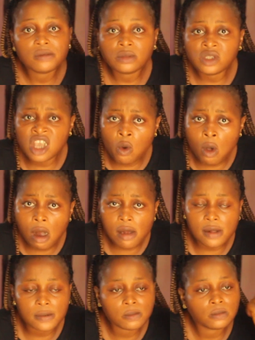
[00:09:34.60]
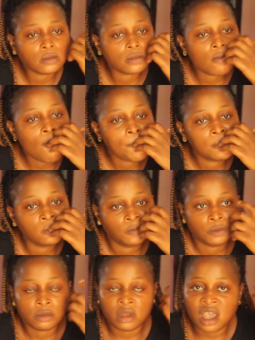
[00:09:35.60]
They work.
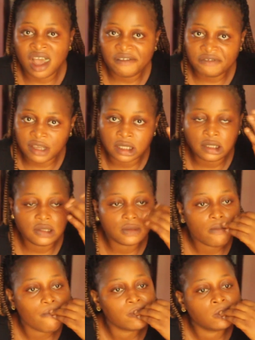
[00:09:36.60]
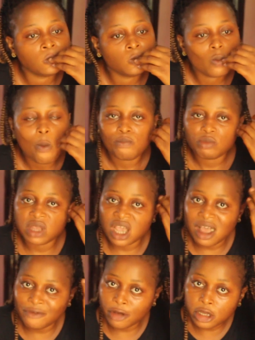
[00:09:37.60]
They have kids. They
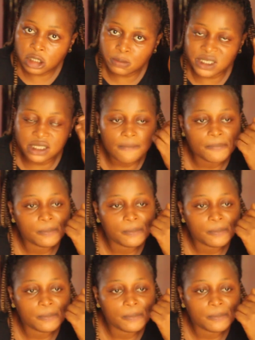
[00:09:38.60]
have husband.